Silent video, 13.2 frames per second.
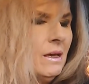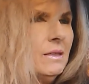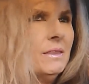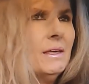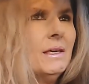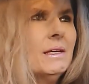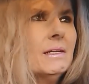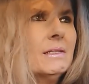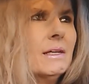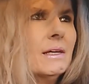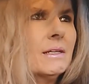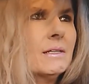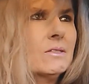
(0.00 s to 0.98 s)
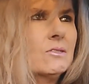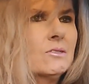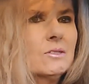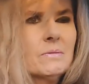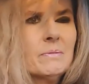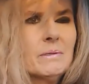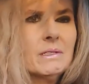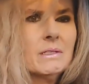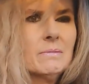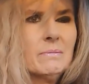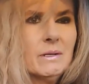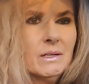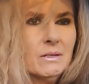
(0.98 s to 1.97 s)
things that concerns me the
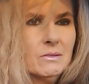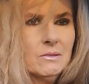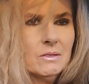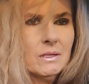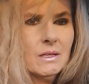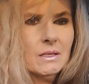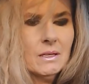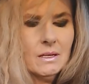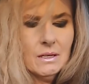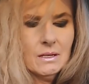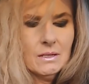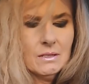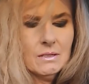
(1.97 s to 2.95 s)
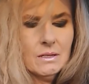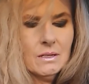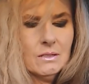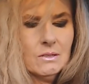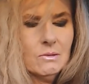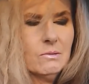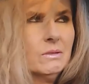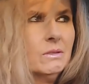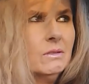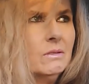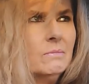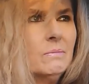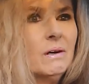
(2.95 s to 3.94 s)
most, I think, is not
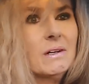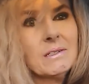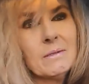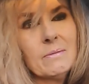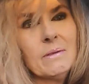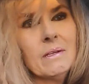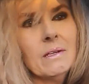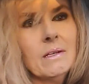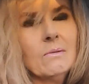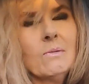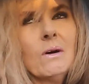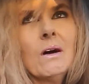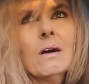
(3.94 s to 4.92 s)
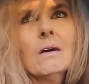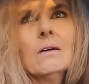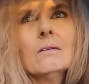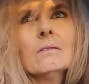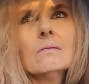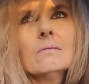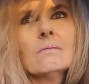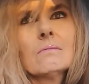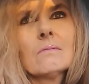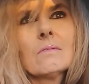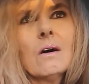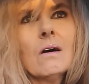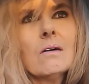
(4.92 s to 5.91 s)
knowing possibly what
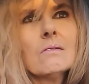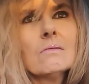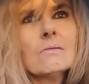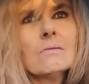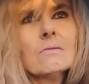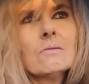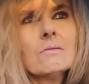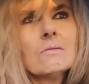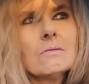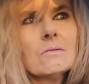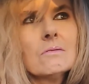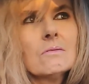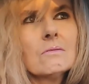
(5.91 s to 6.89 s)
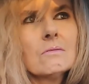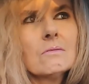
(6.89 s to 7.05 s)
caused